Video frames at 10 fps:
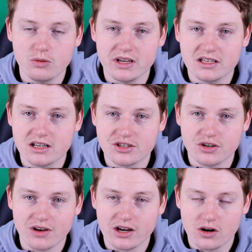be such a
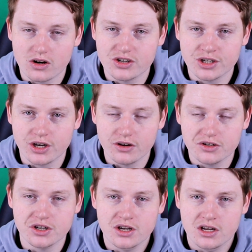great Origin
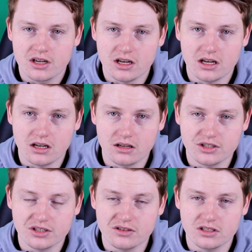coach,
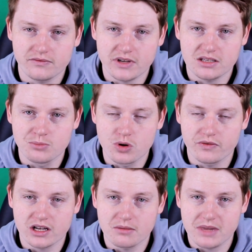just because he's more of
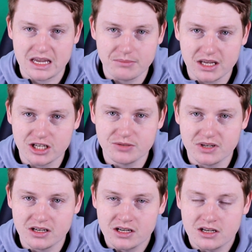like a man
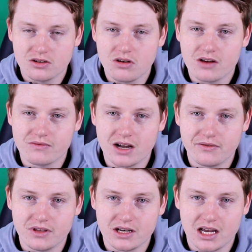management guy
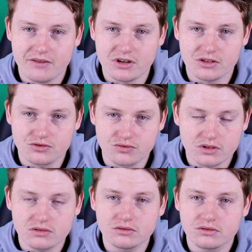rather than having to
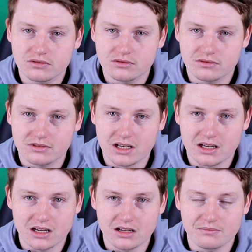drill
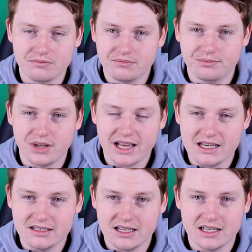
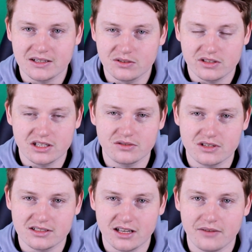plays in and all this sort
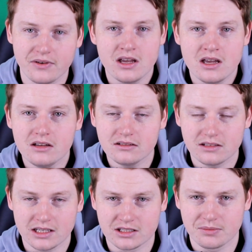of stuff
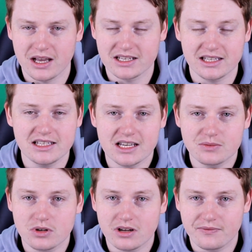into players. At least
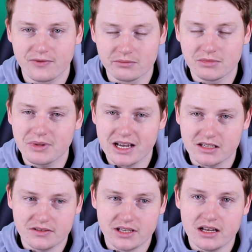that's what former players
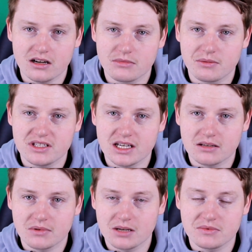have said. I remember
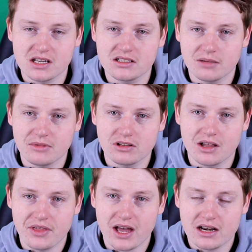Dennis Kemp said something
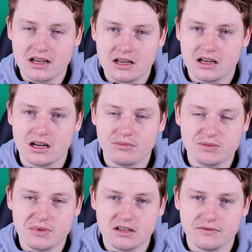like that.
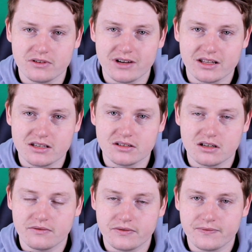There's been a few others
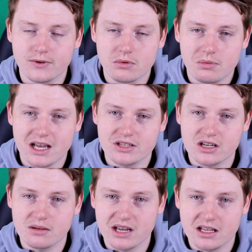of former players
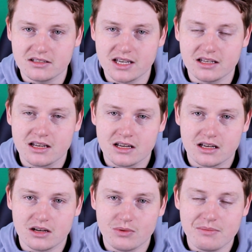who come out and said
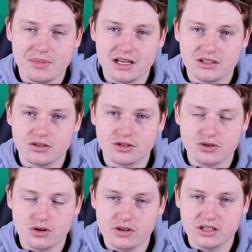Wayne Bennett's
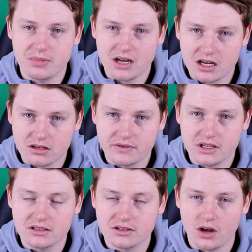strongest part of
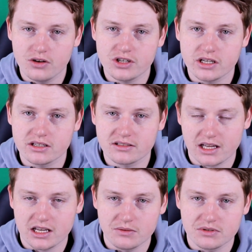his coaching is
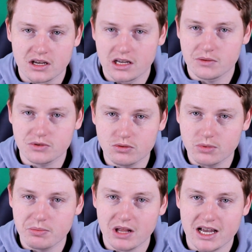that he was good
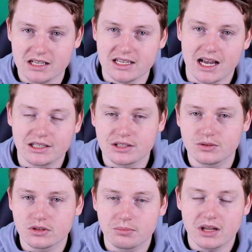with players, he
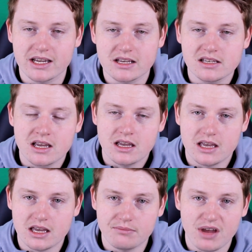understood the players,
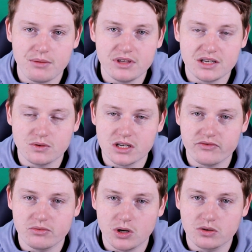and maybe that's what
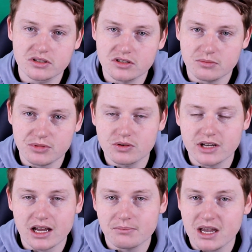Kevin Walters is going to be good
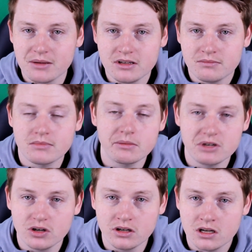at. Maybe
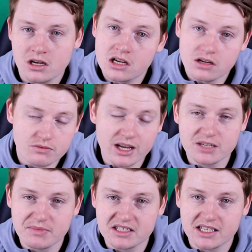not. Remains
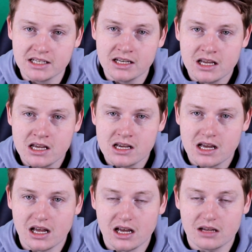to be seen.
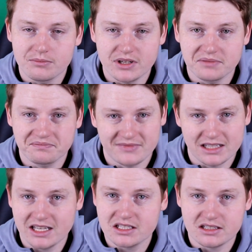But
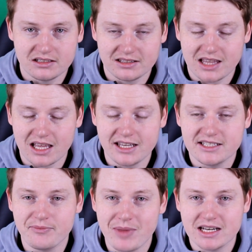at least
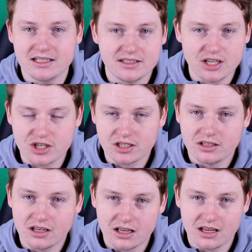they've made a
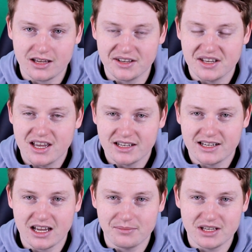decision. Now
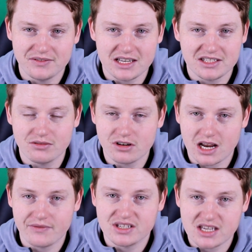I believe they still don't
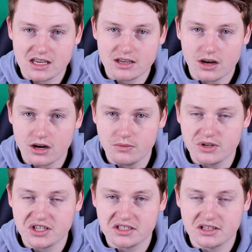have a CEO,
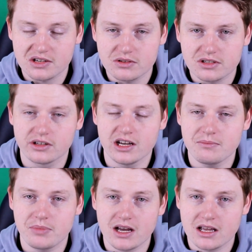which isn't a good
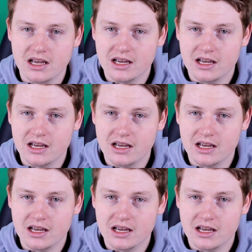sign. But